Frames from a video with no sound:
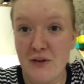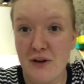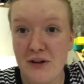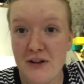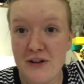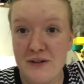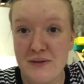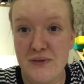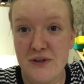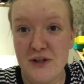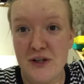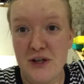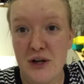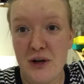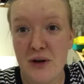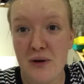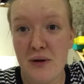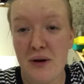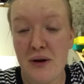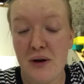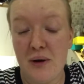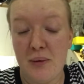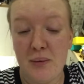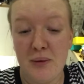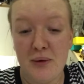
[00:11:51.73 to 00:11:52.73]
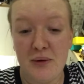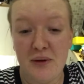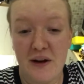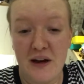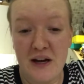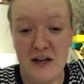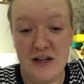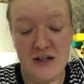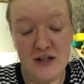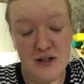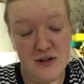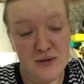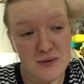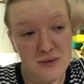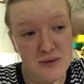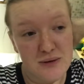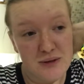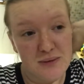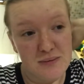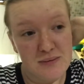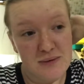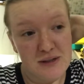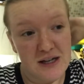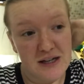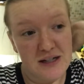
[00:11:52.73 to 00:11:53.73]
liked this video, I hope you had an
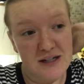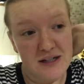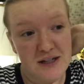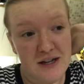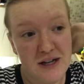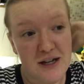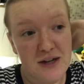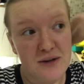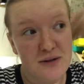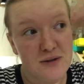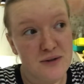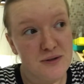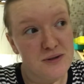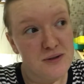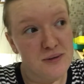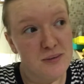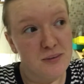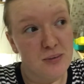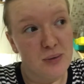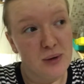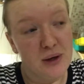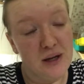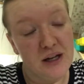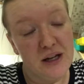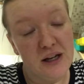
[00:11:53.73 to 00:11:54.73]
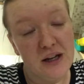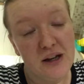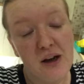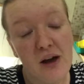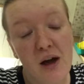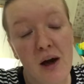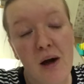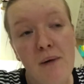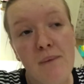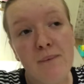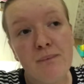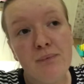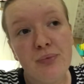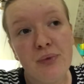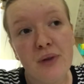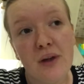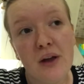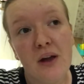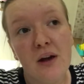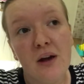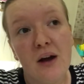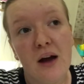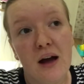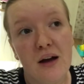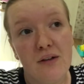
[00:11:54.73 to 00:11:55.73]
awesome Saturday, awesome week.
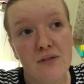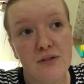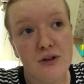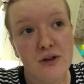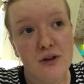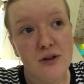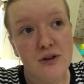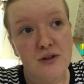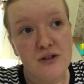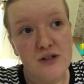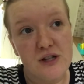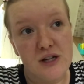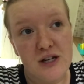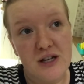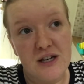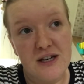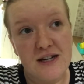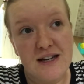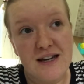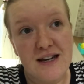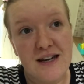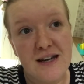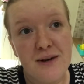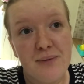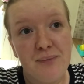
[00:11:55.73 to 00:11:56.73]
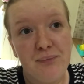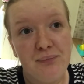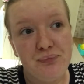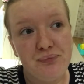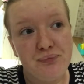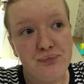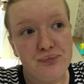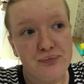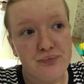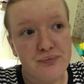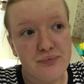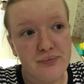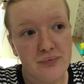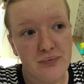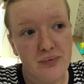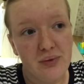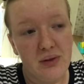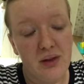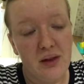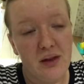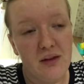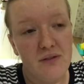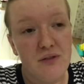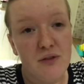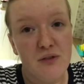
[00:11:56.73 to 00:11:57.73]
Have a good Sunday.
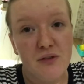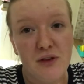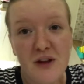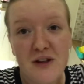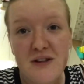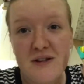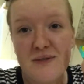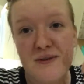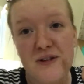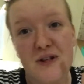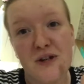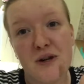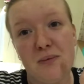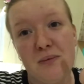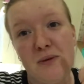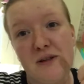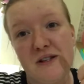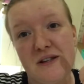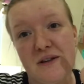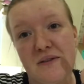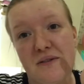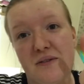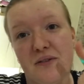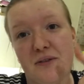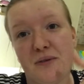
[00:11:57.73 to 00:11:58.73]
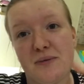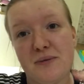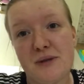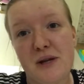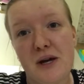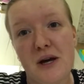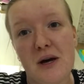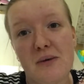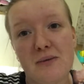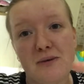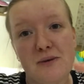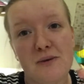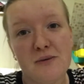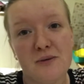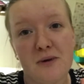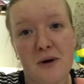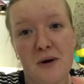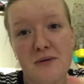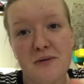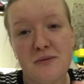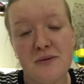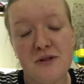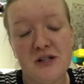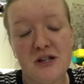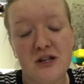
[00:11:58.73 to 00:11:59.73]
If you've liked this video, please give it a thumbs up, subscribe to my